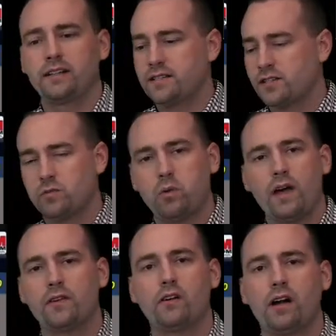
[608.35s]
This is
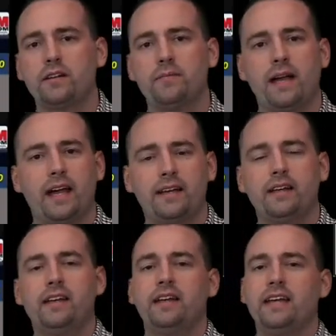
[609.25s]
weather on demand,
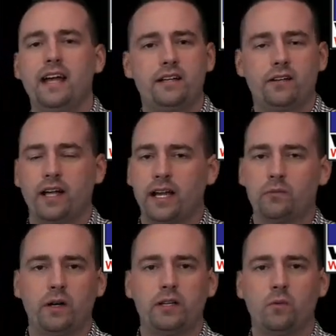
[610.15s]
in your
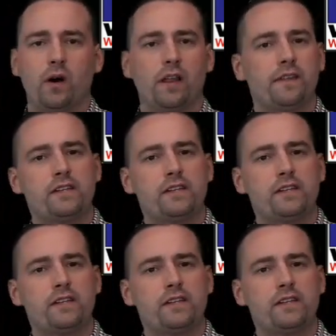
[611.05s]
hand when you want it.